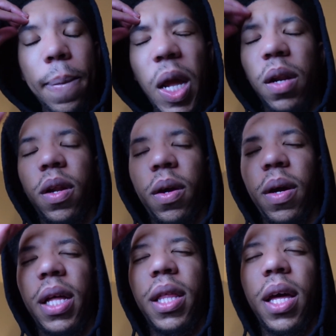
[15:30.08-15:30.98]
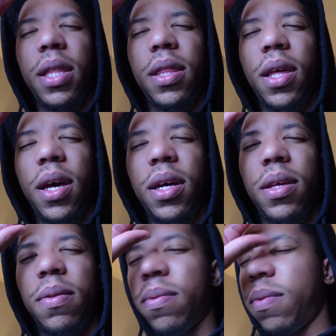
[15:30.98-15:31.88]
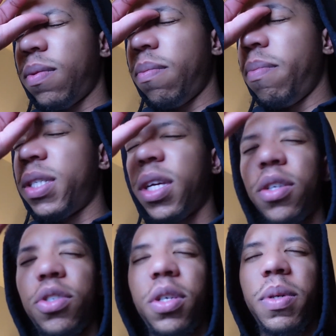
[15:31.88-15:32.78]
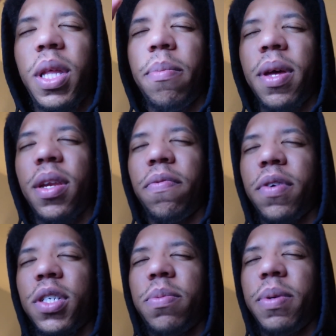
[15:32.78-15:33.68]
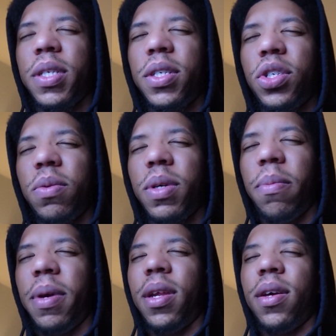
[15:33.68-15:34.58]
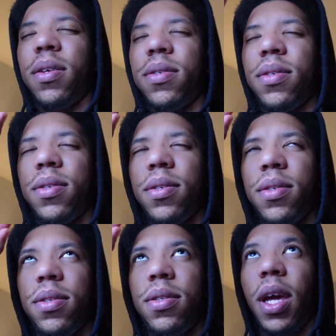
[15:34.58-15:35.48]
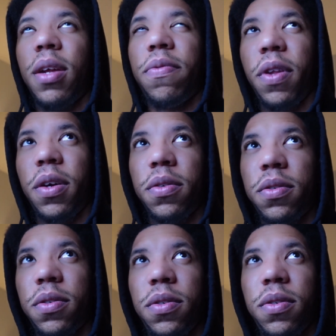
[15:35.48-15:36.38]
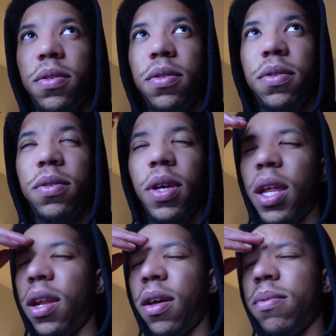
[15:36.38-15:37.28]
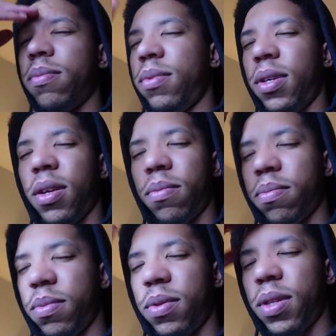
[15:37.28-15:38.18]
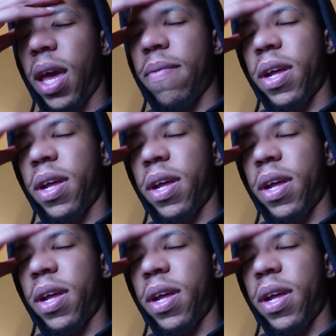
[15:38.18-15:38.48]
I don't know. I misunderstood what they meant at first, but essentially what they mean is data flows, and they have a